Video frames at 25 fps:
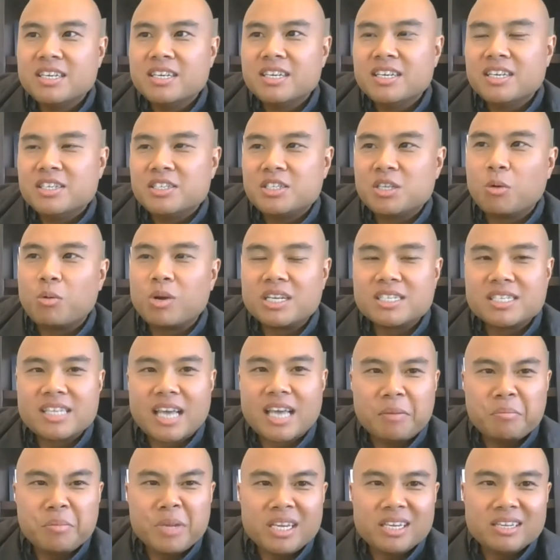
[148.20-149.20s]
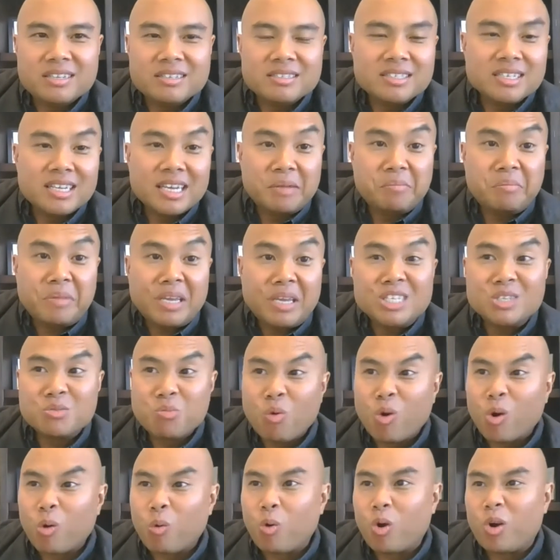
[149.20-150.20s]
So what does that mean? It means
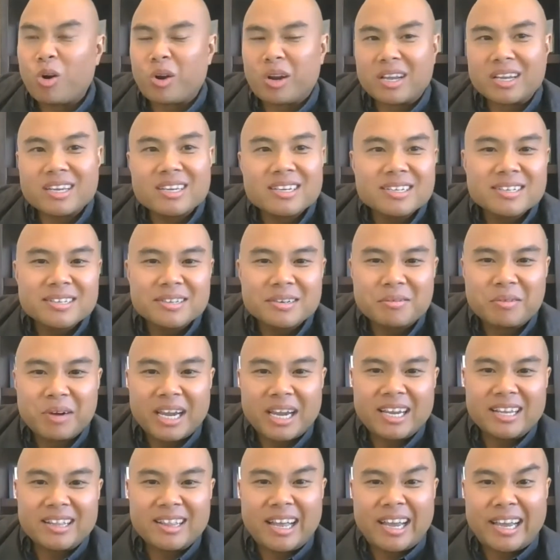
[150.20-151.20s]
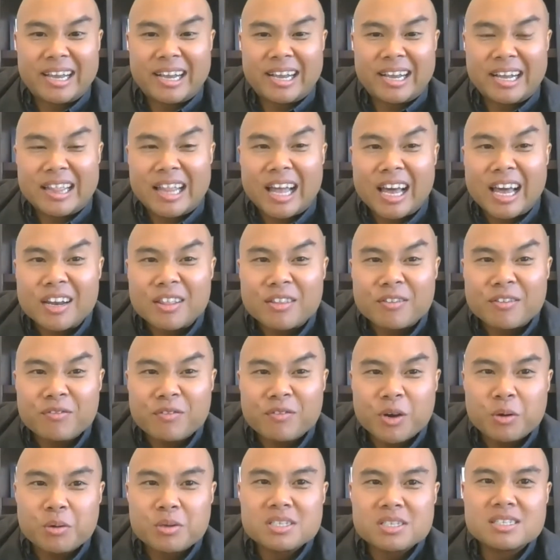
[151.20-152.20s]
more work, right? Like a lot of the
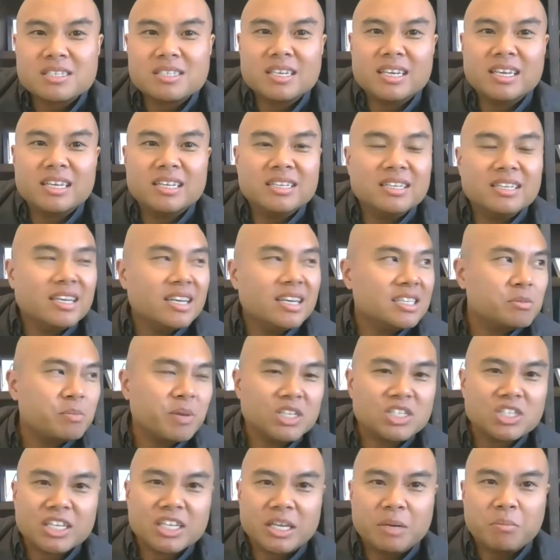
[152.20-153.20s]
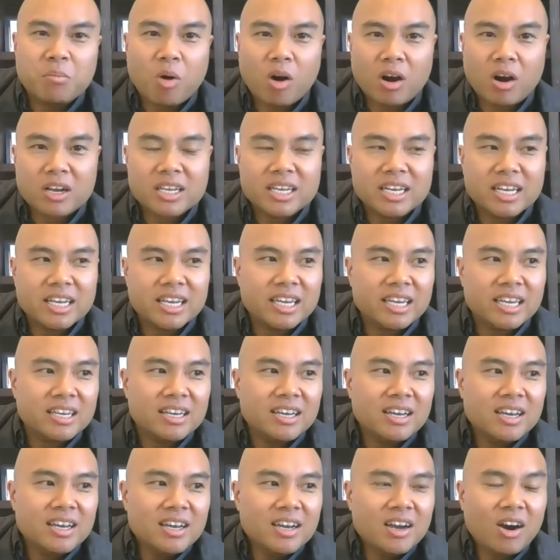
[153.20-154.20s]
folks, and especially in marketing,
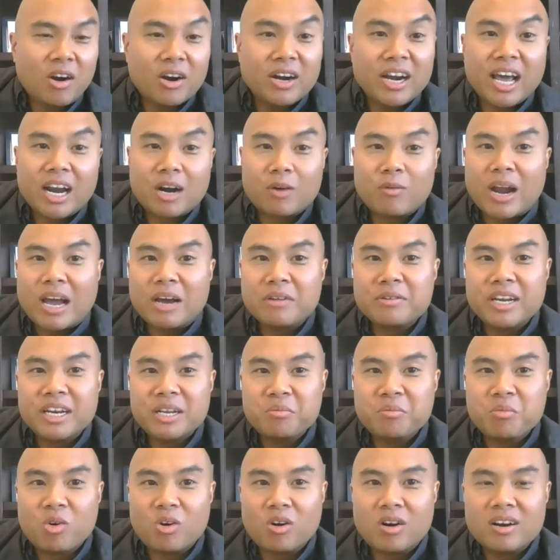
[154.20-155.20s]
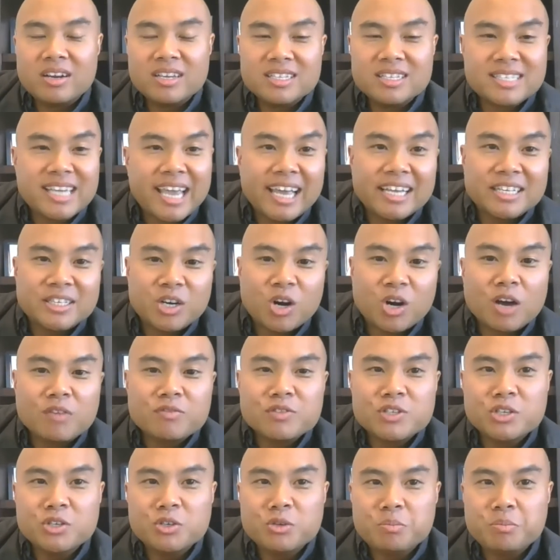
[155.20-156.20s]
are not around anymore. It's handed off
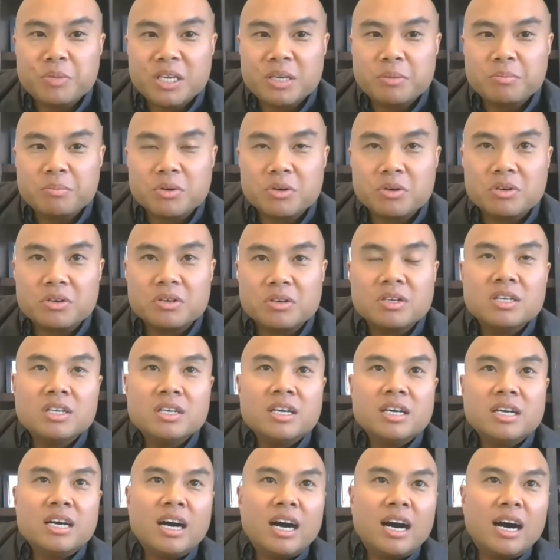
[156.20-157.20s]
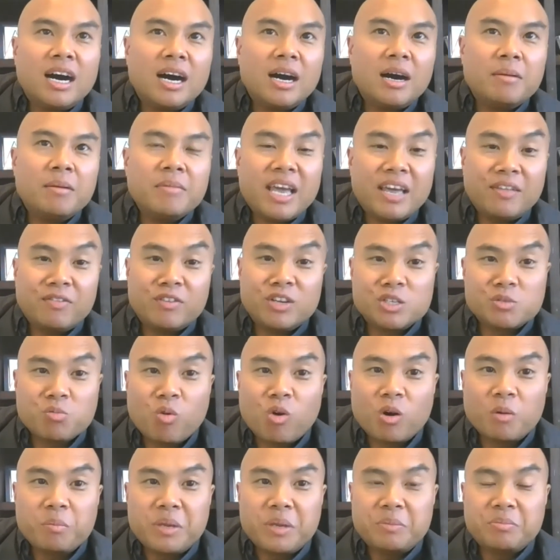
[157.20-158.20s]
to new people, and there's
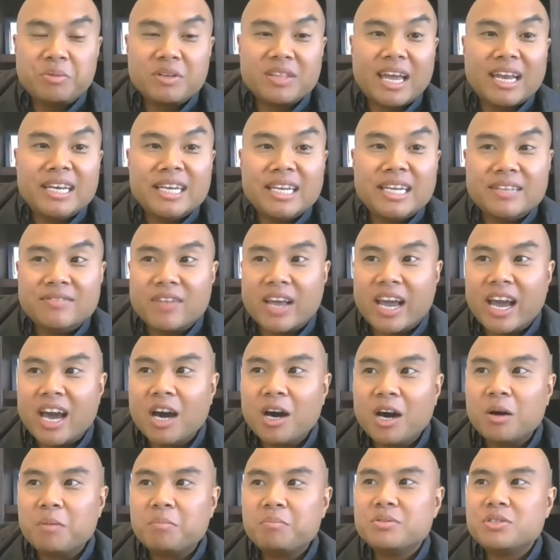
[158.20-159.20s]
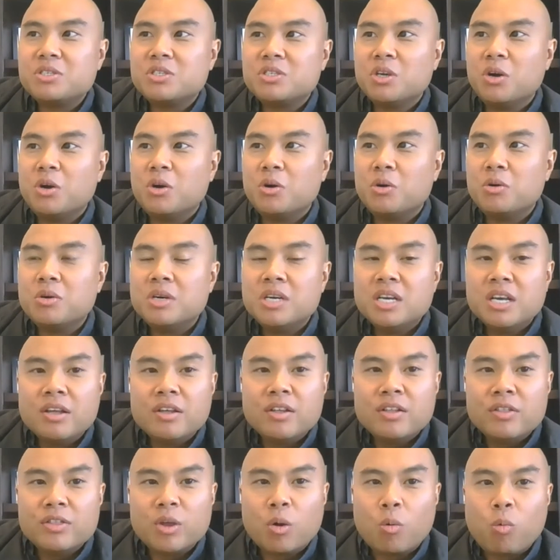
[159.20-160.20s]
more people that need the help. So
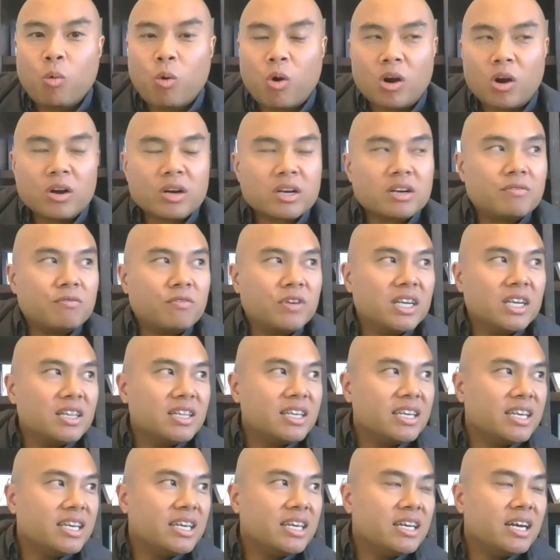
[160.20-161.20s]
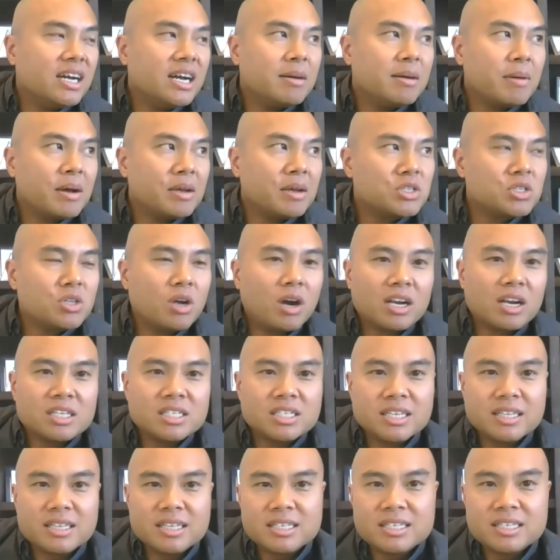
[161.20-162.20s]
the work really, I was talking
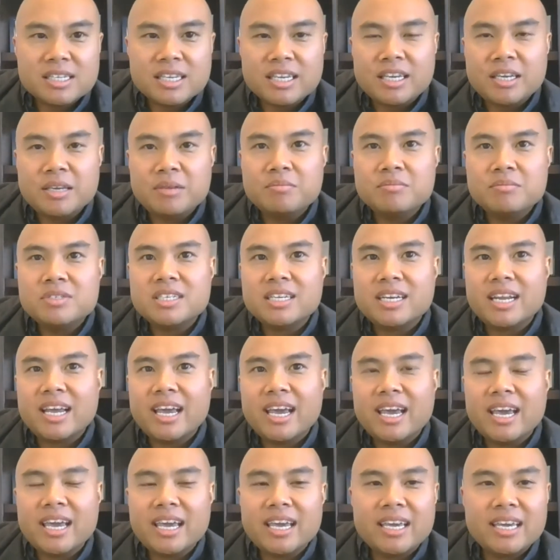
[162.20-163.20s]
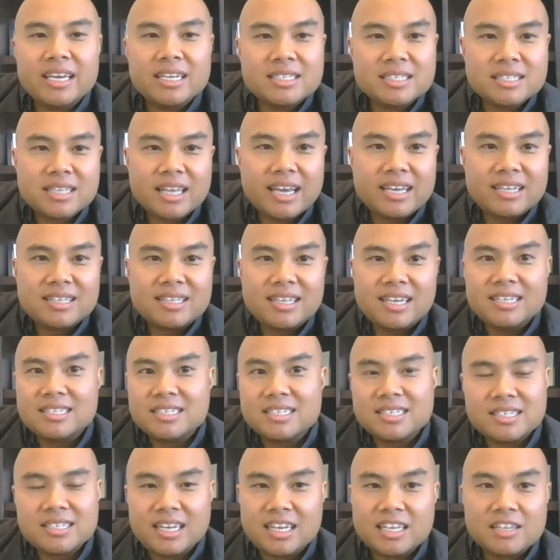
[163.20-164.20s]
to the team today, it's like they
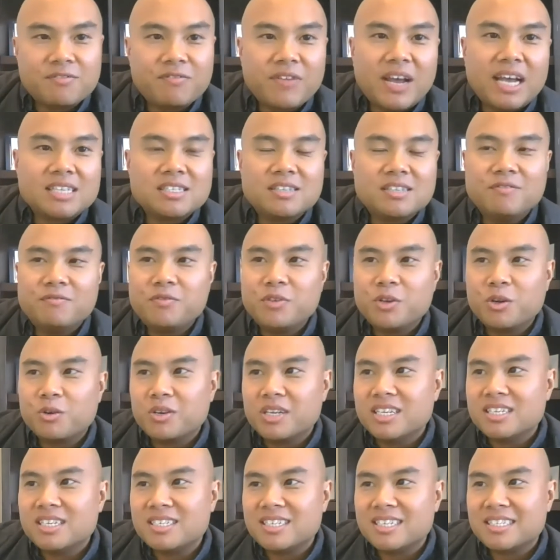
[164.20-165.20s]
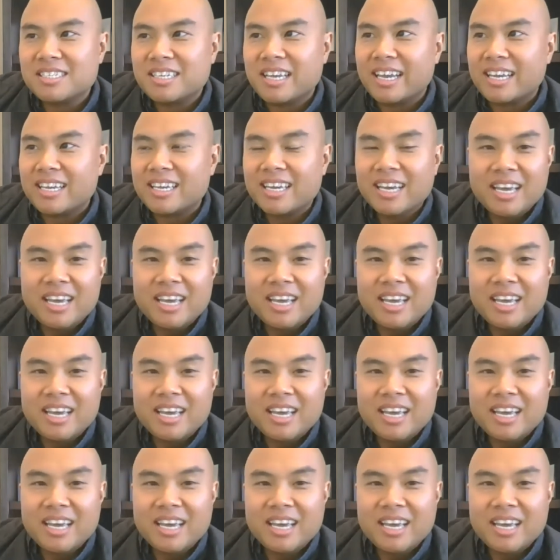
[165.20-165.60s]
just said it's fast and furious. It's like,